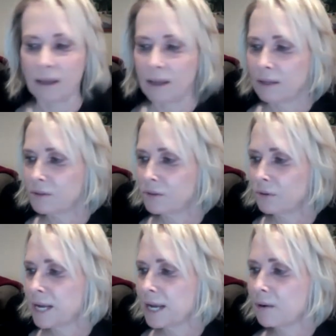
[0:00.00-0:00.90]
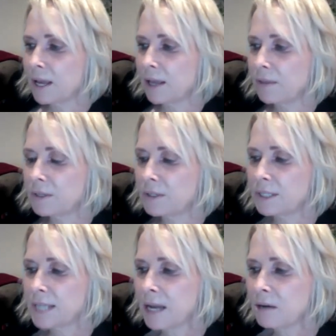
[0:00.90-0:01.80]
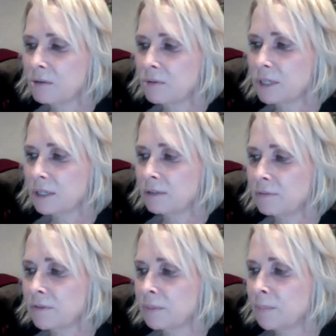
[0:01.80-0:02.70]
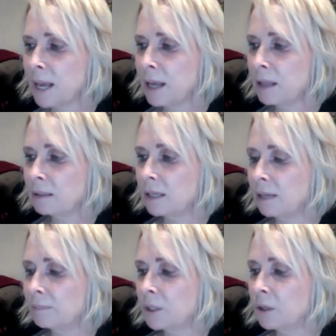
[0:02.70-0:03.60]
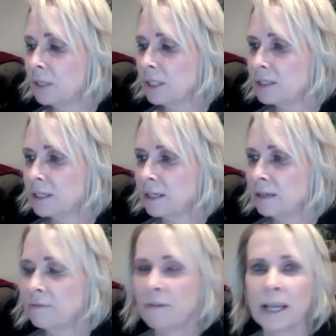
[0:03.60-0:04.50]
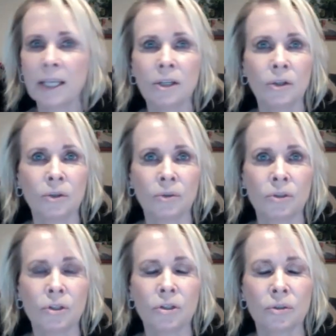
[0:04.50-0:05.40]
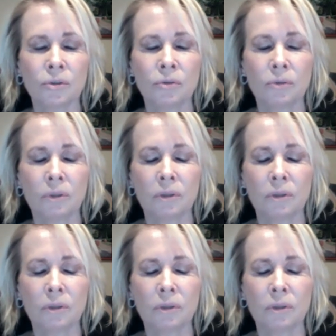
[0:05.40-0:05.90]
And so now, at the sound of the bell, I'm going to invite you to